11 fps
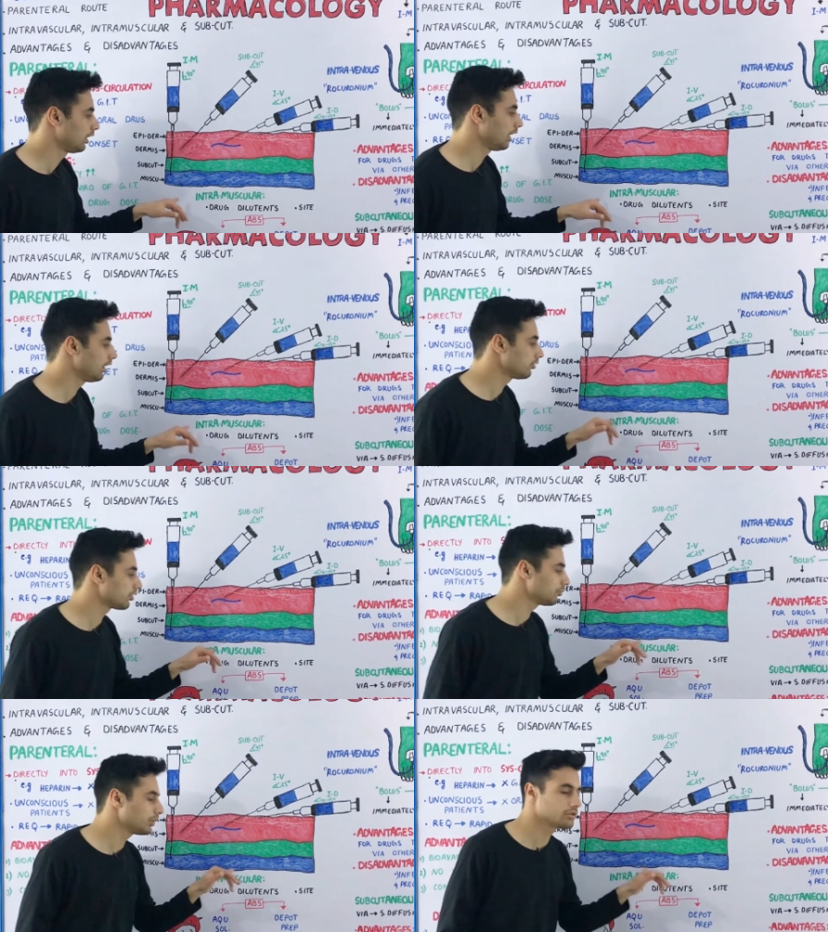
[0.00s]

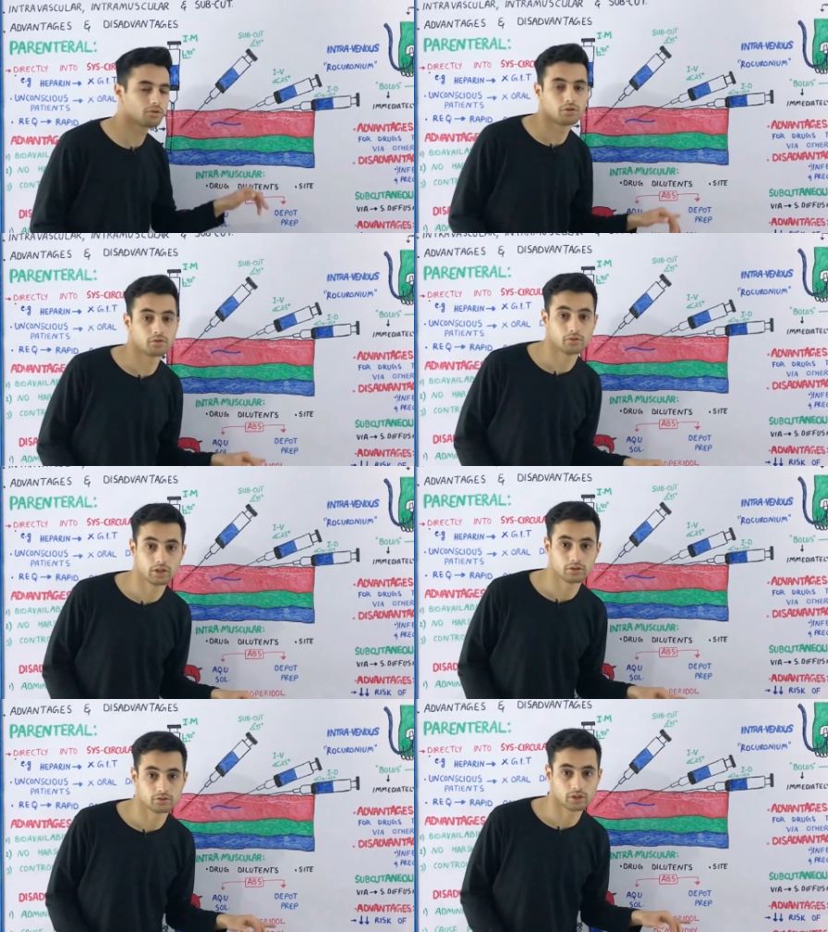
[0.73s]
Intramuscular
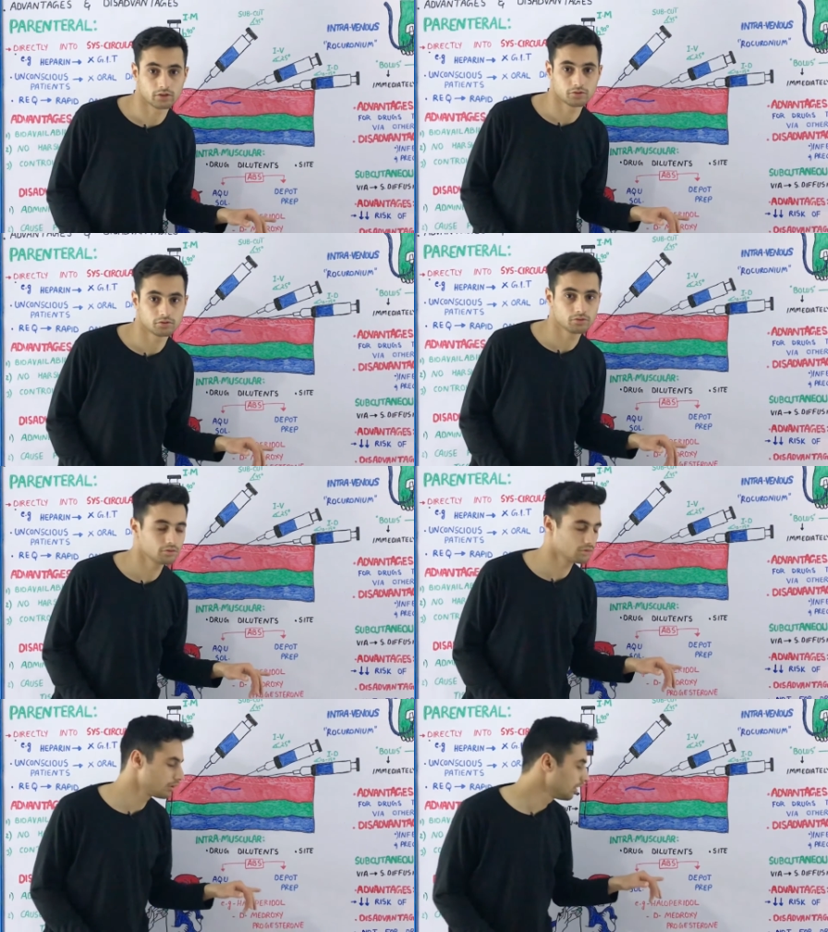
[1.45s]
injections,